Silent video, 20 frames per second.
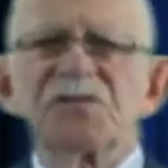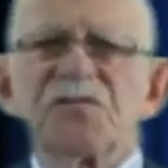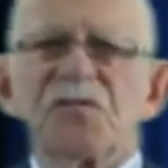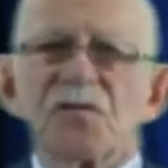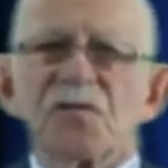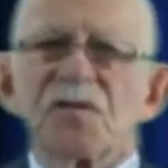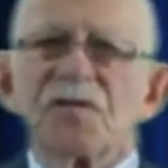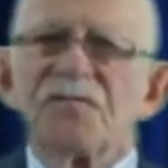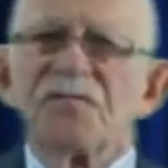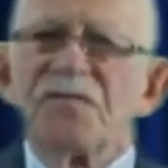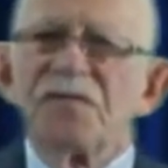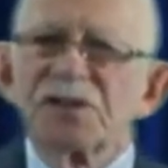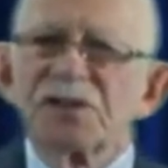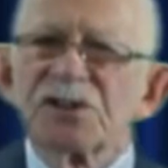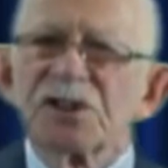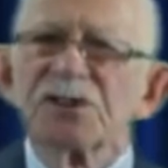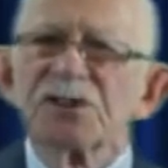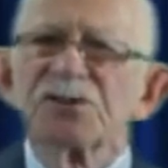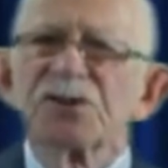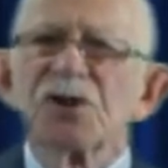for the
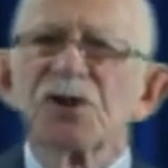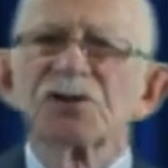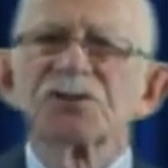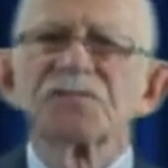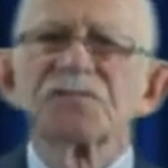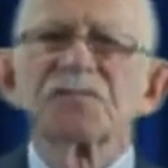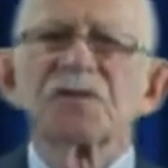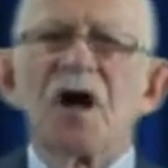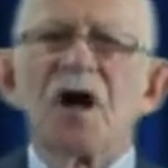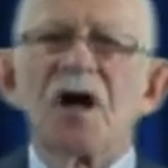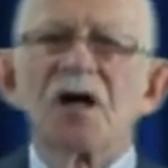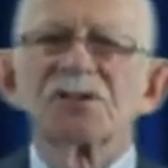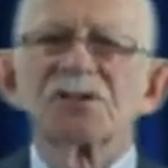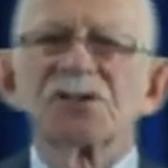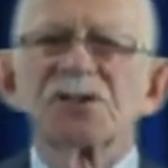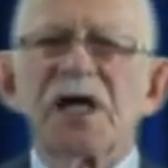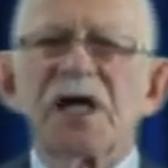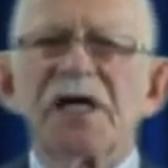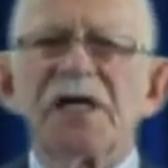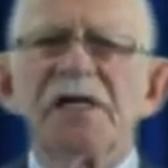Vigilant Church of God
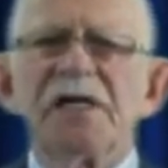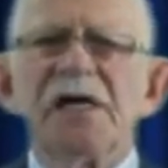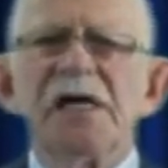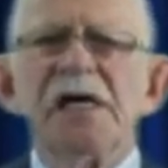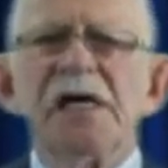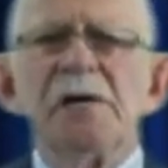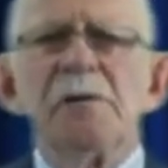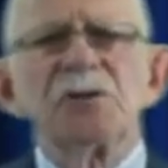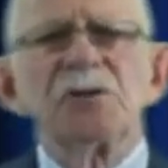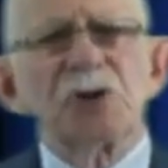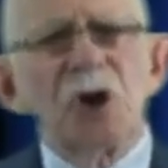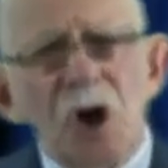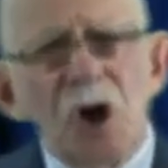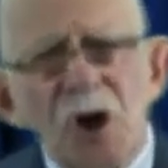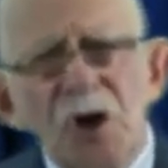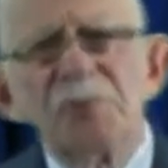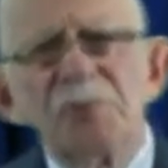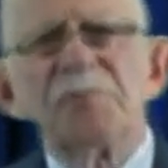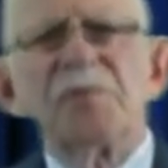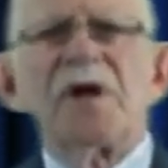saying,
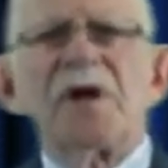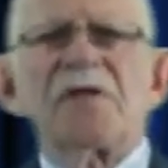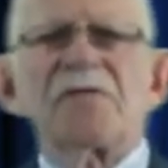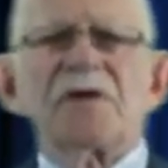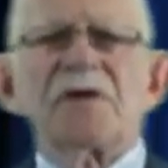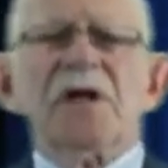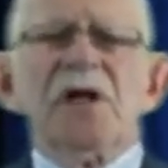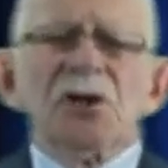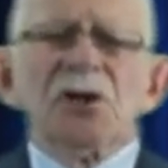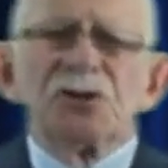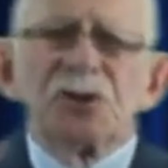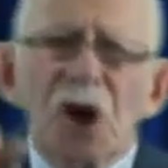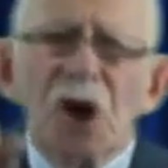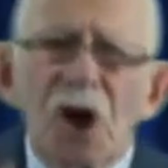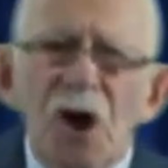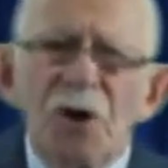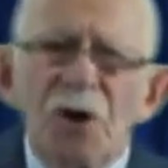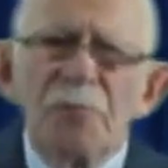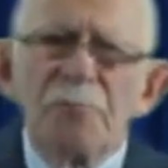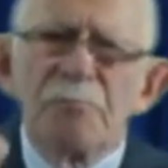turn, brethren,
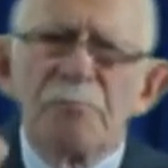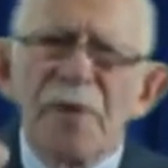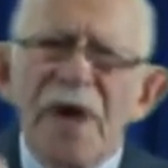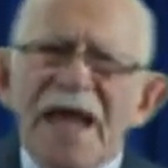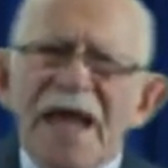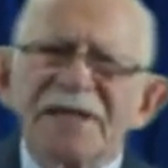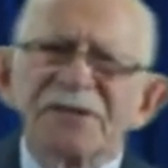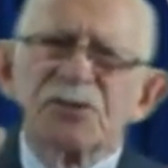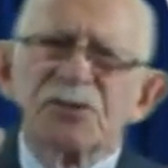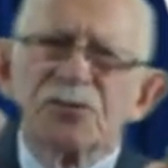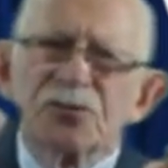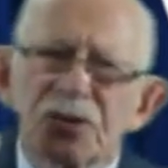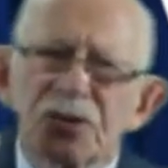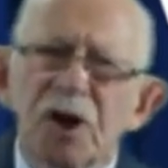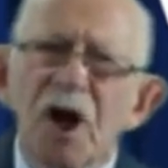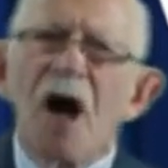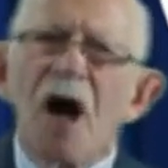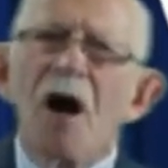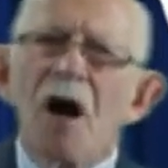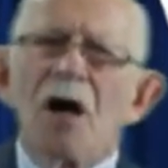turn back to
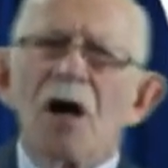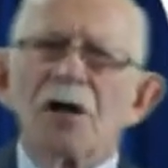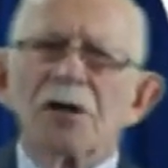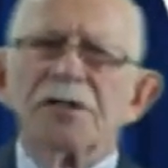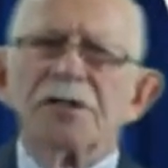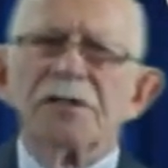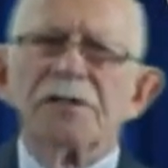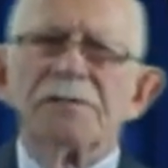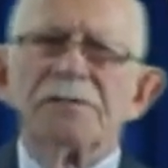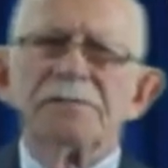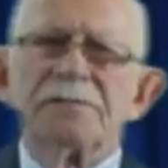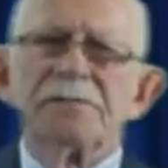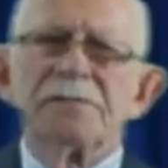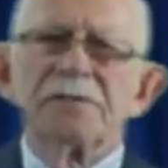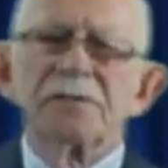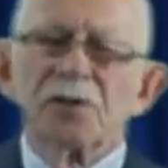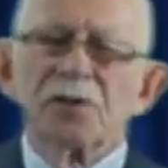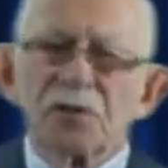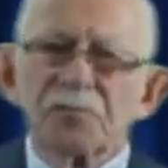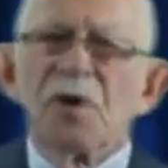God.
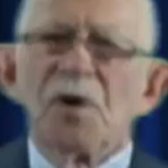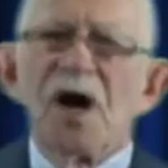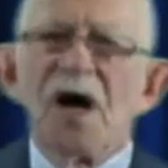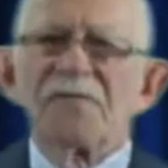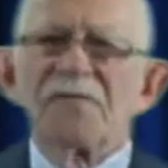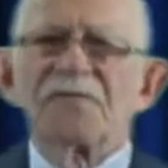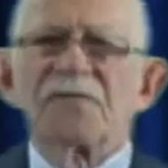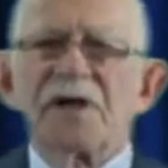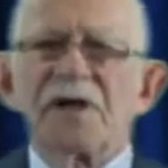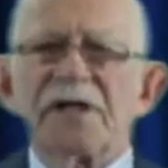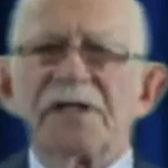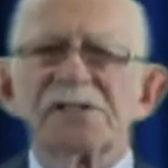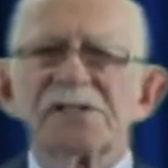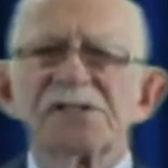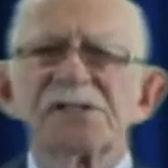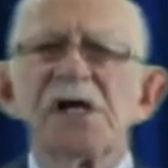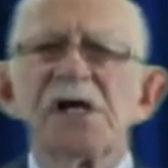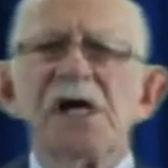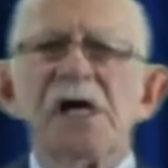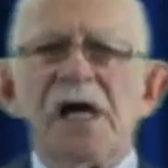Goodbye, friends,
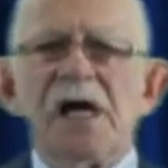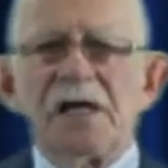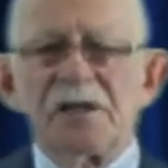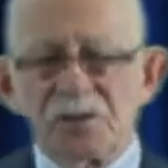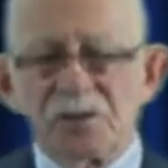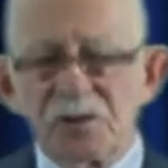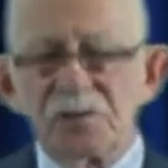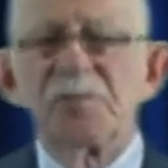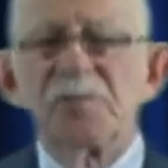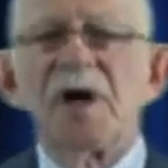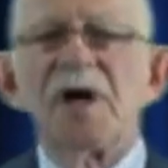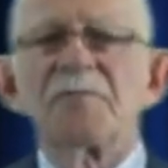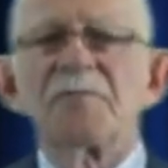and goodbye,